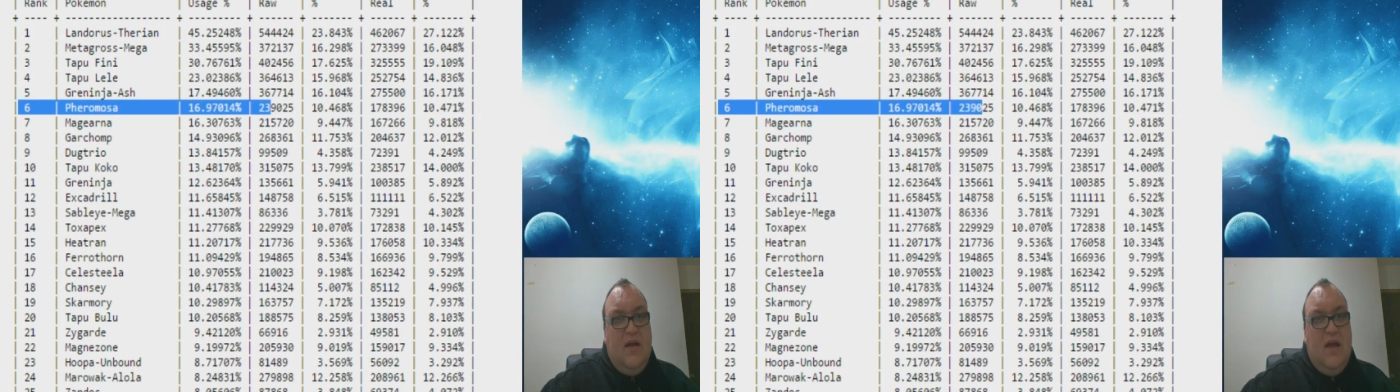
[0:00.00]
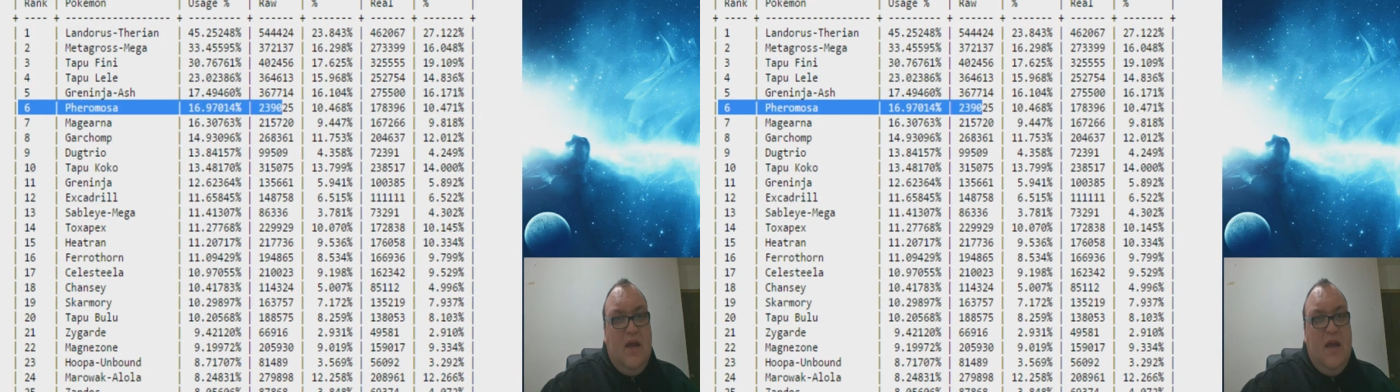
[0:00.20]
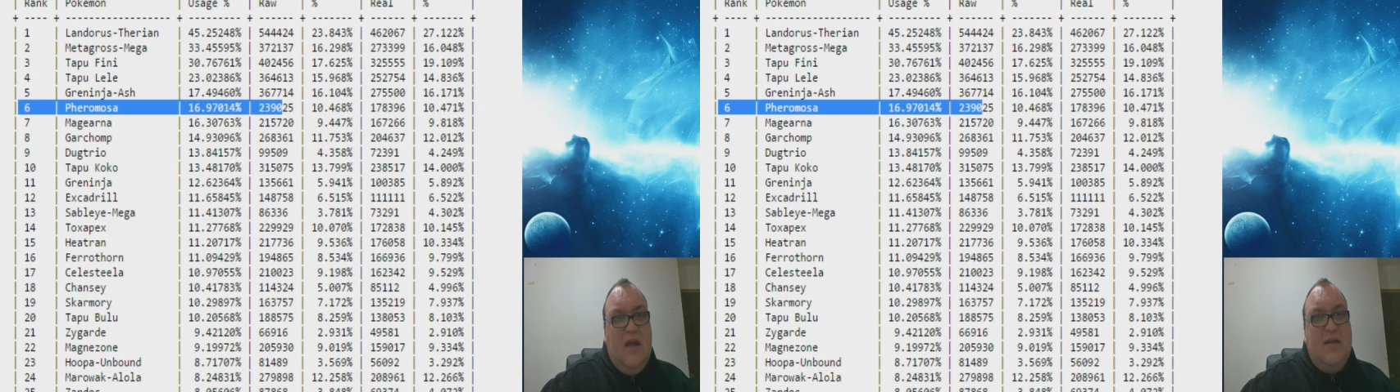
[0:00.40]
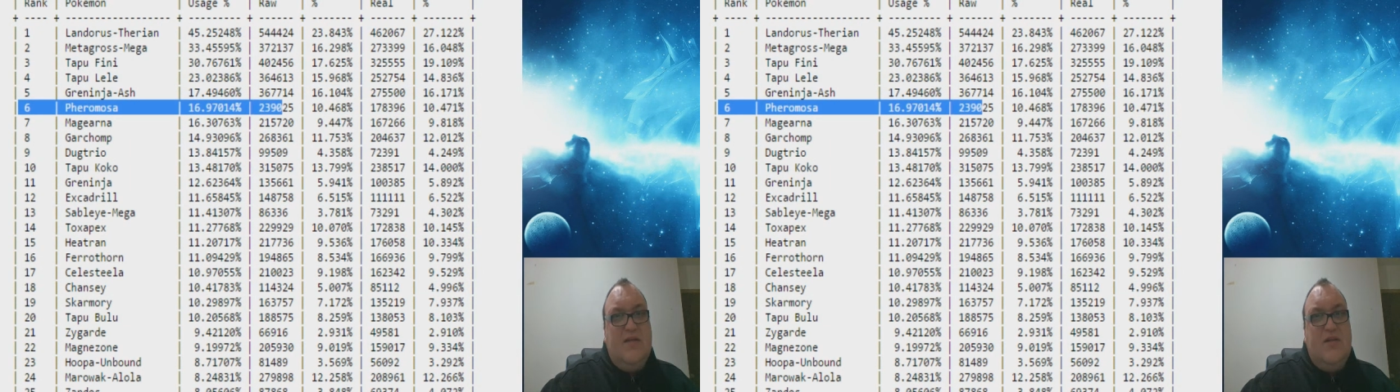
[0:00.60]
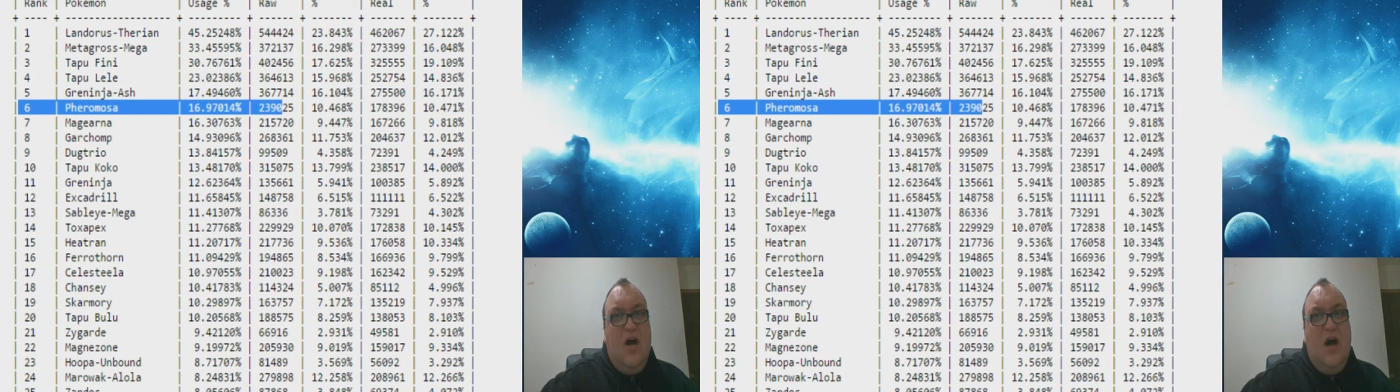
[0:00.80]

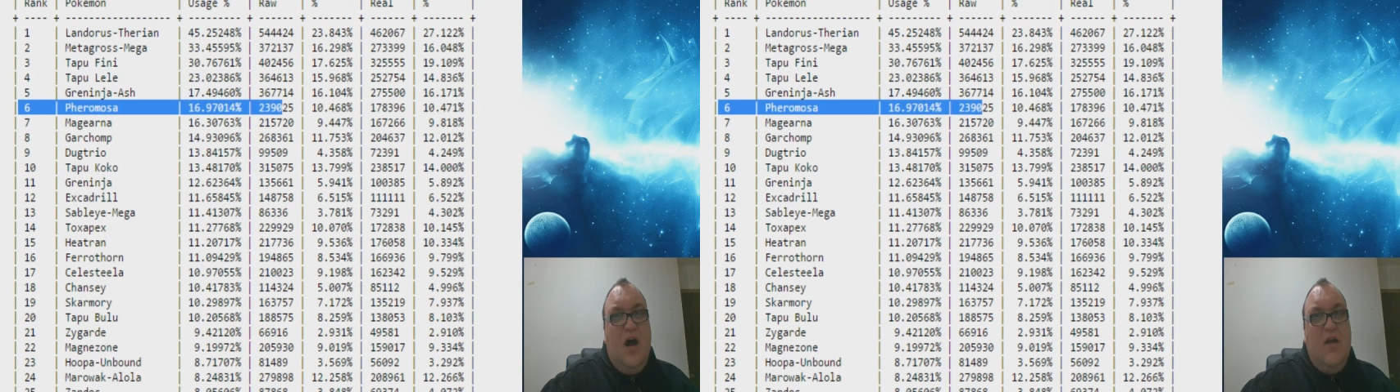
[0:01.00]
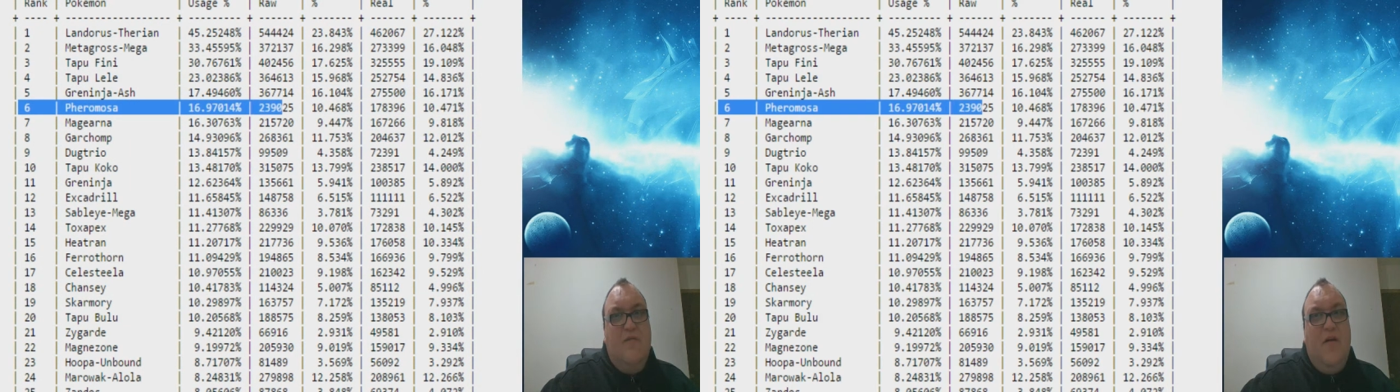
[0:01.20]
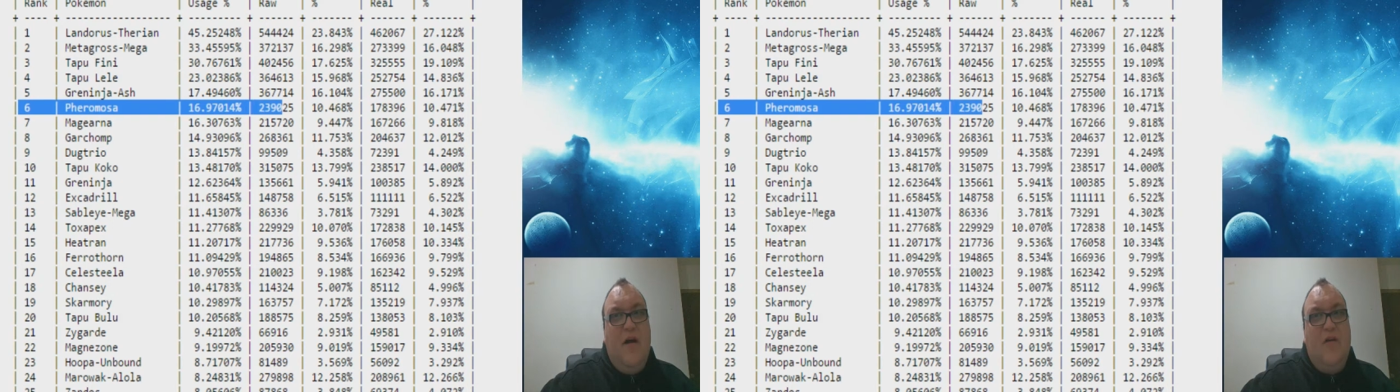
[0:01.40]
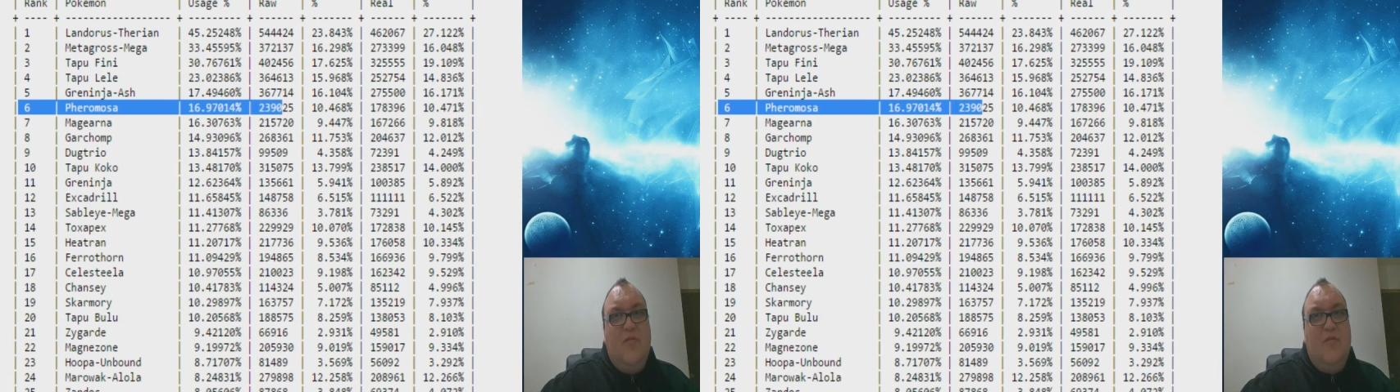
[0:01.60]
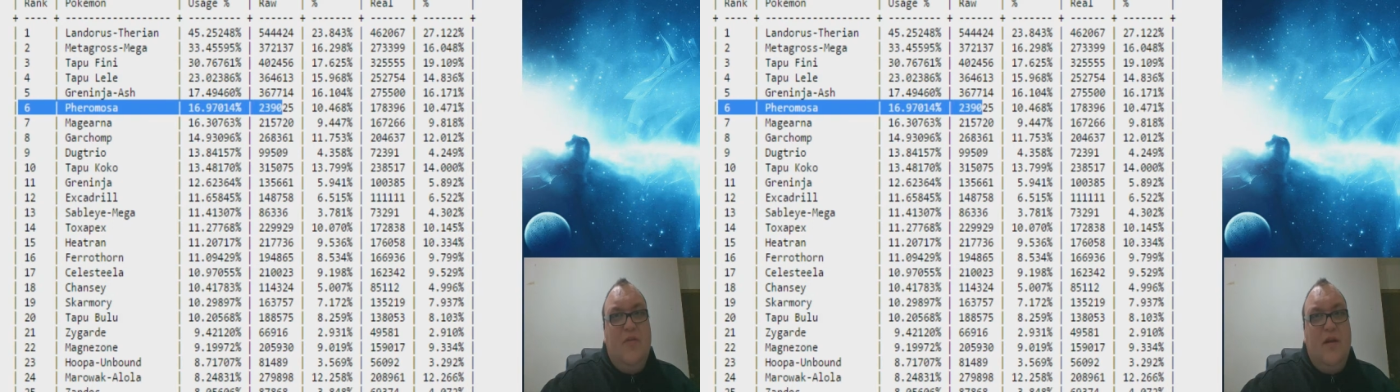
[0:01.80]
it's not
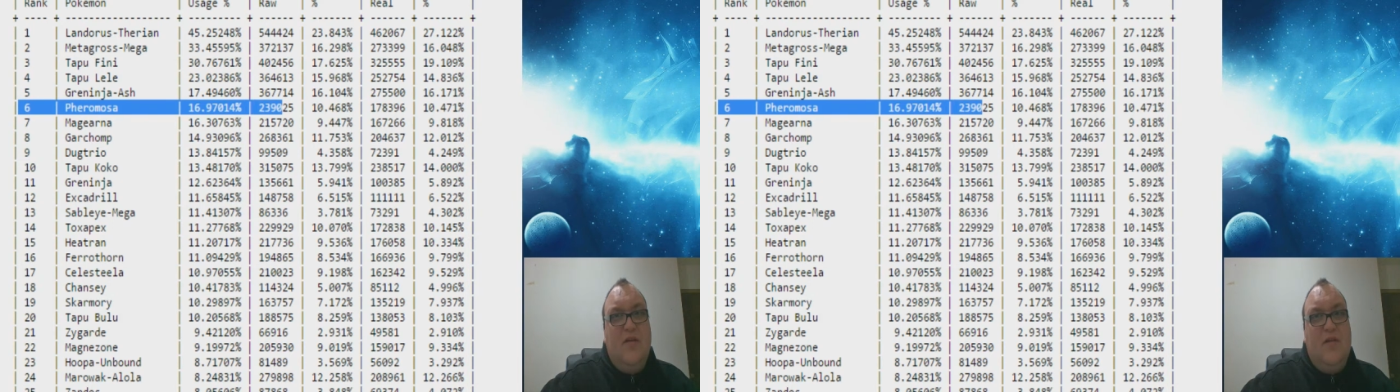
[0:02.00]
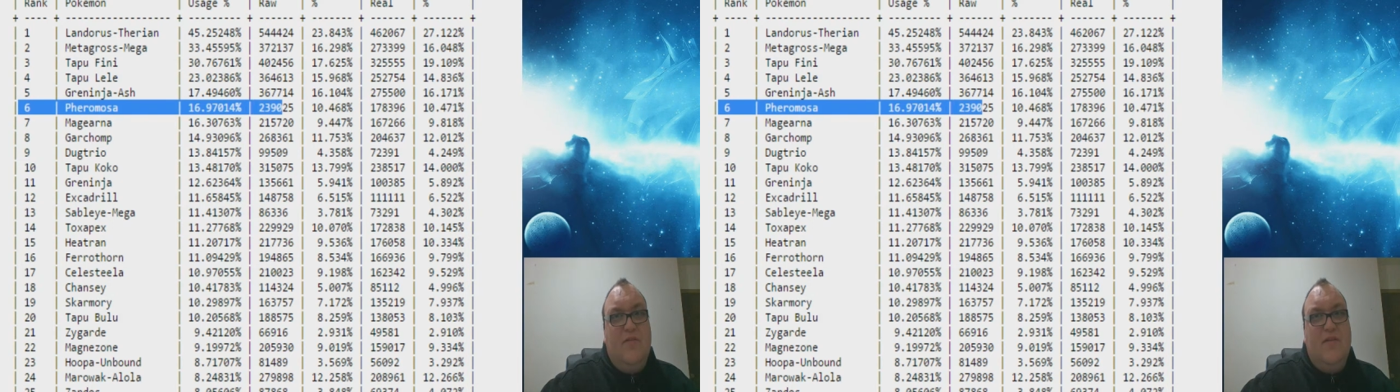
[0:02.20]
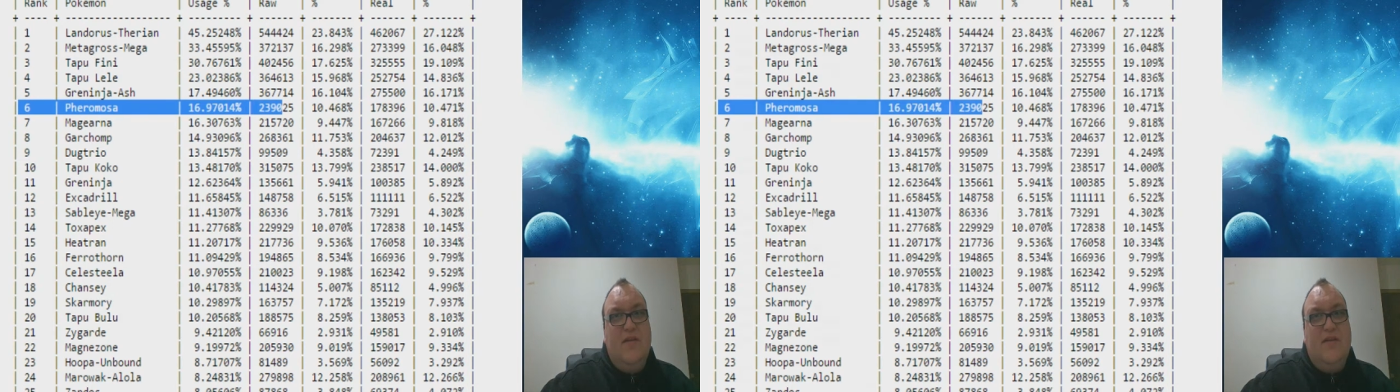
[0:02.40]
unviable, but you definitely